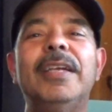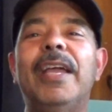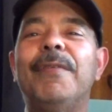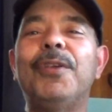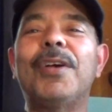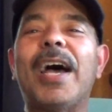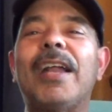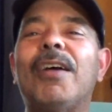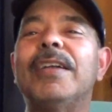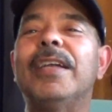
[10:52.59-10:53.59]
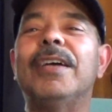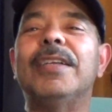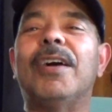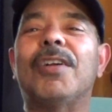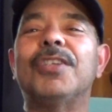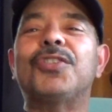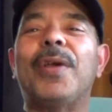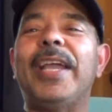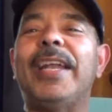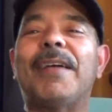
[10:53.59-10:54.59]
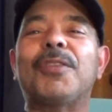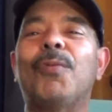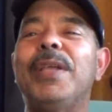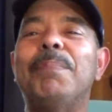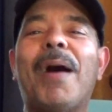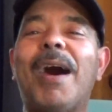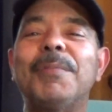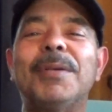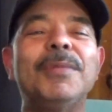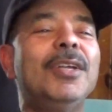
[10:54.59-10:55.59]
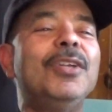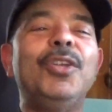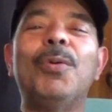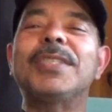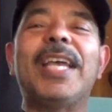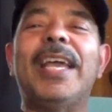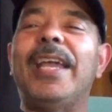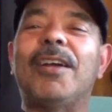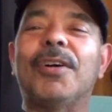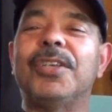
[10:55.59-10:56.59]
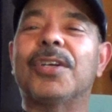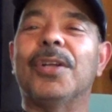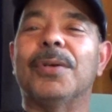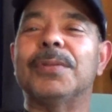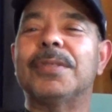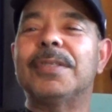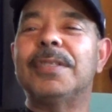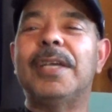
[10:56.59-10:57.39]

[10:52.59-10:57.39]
If you got on a train after we bombed them, you was getting ink on your clothes.